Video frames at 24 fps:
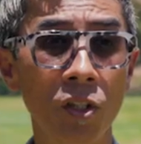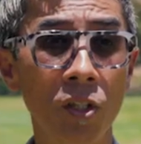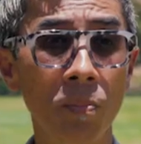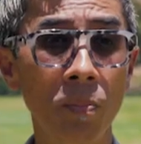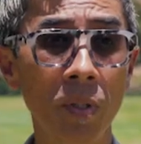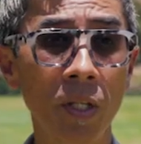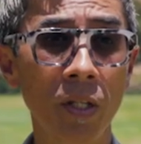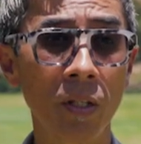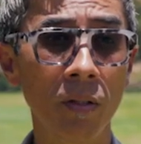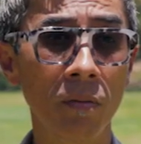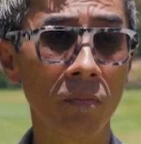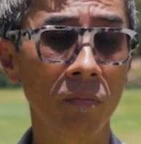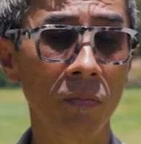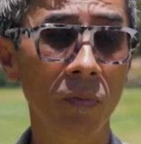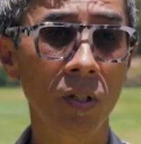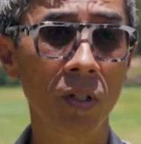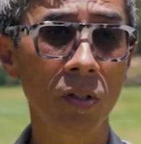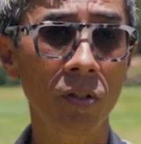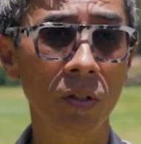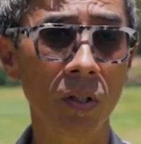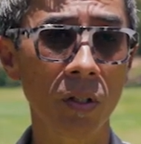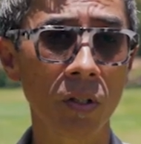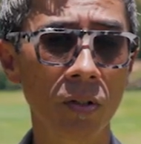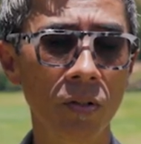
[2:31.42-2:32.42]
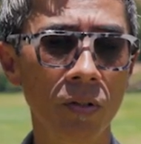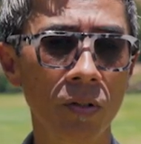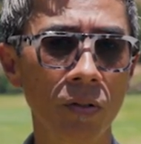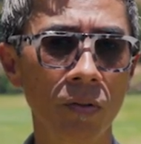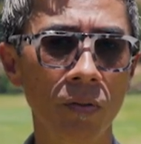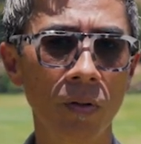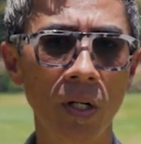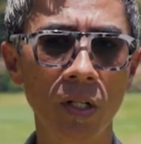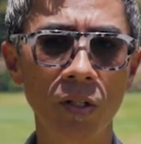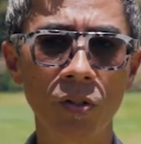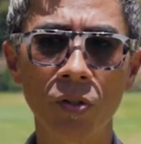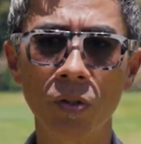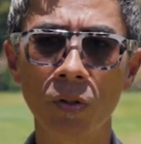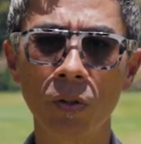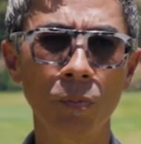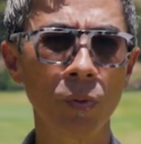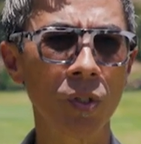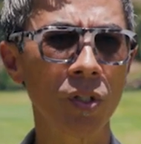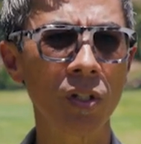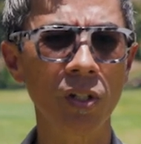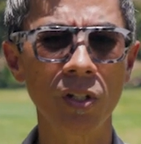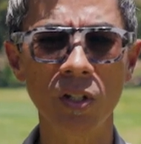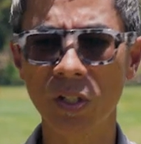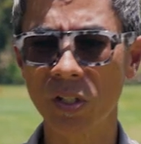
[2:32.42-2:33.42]
speed and distance, right? So it
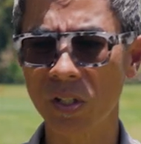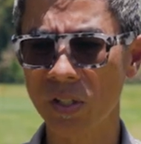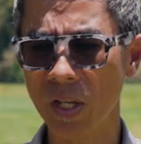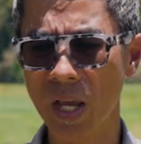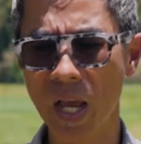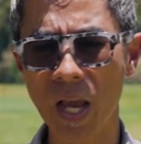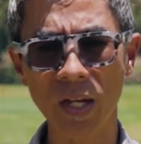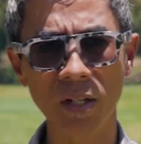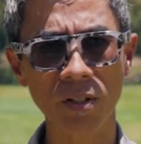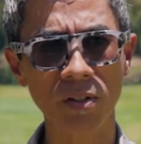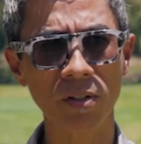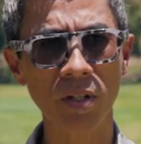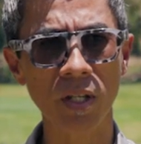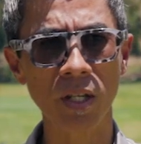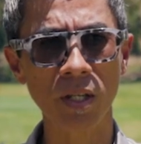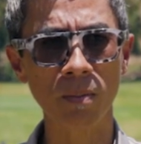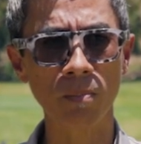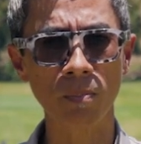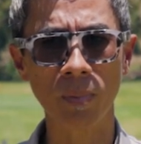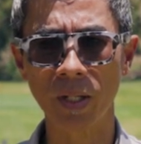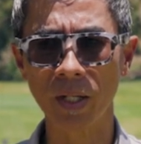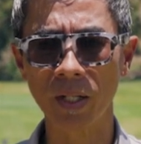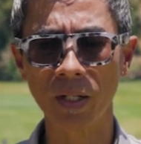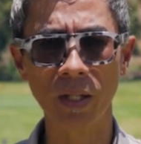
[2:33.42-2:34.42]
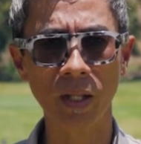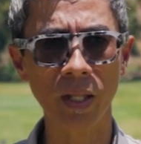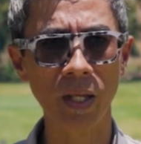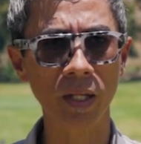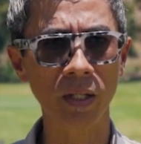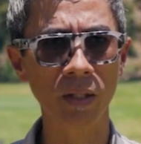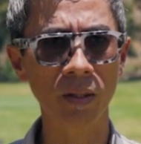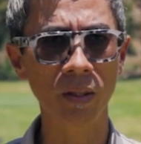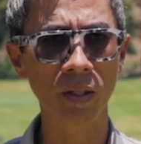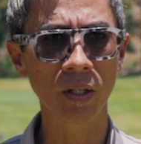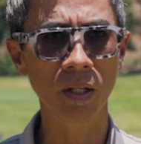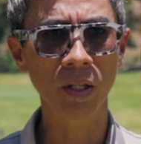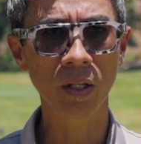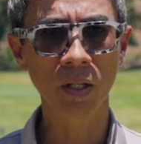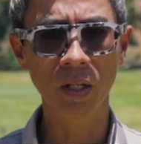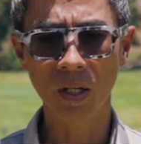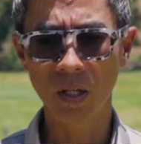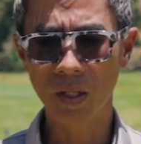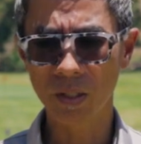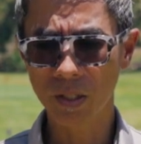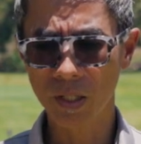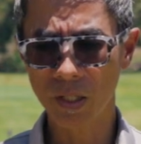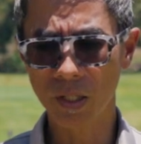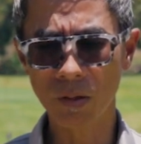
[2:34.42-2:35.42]
was the exact same blade length,
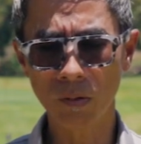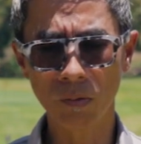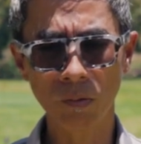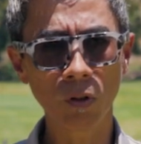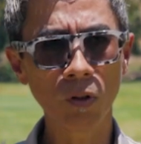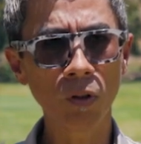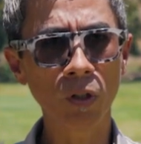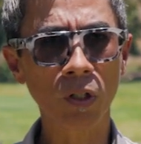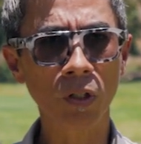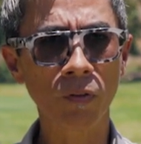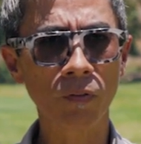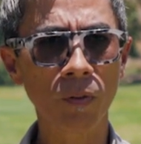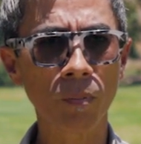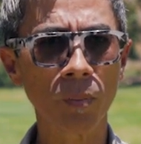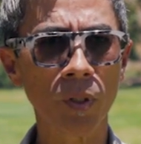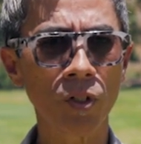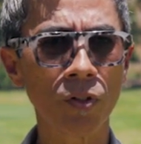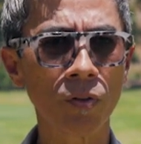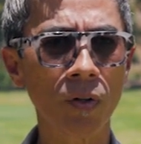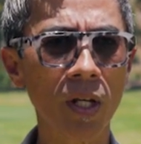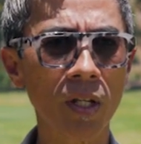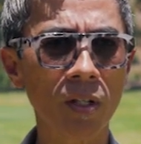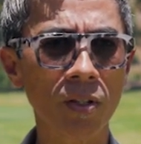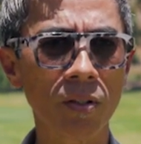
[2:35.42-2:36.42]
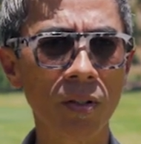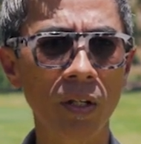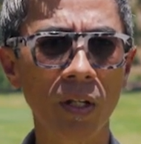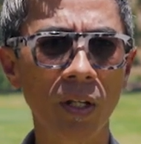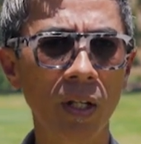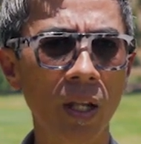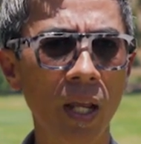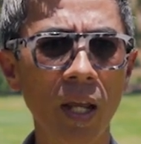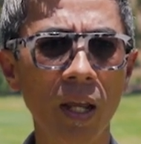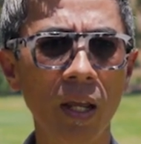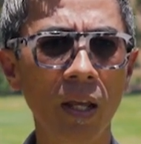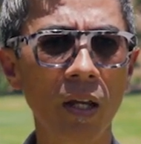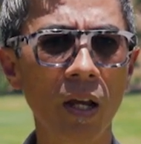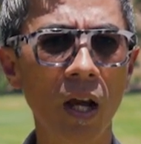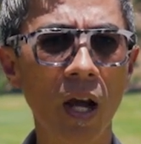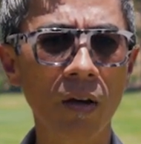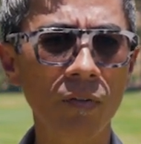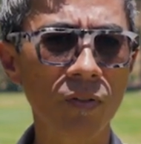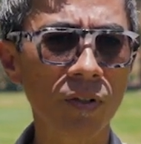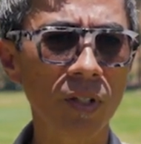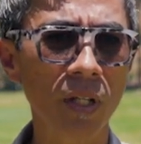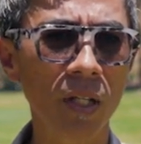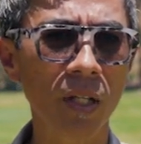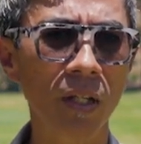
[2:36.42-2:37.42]
look from address and
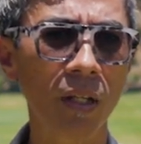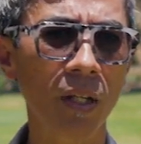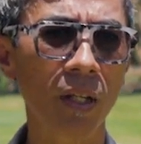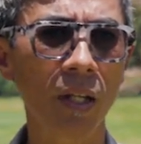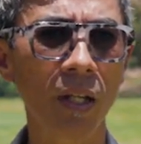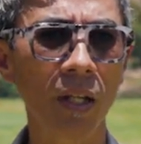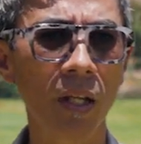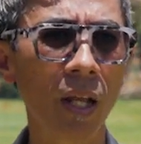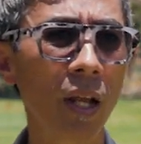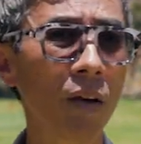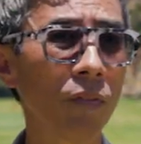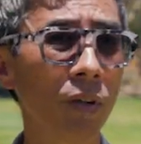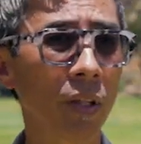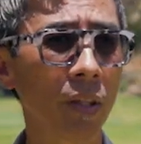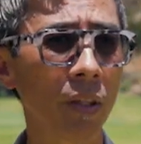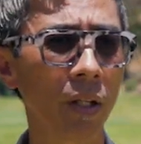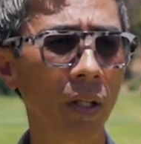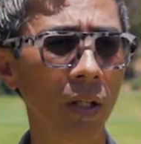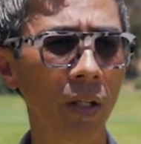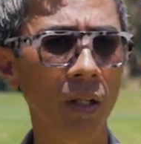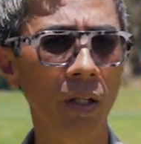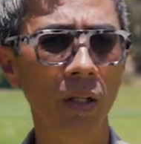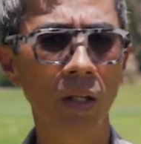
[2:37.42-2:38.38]
offset and everything.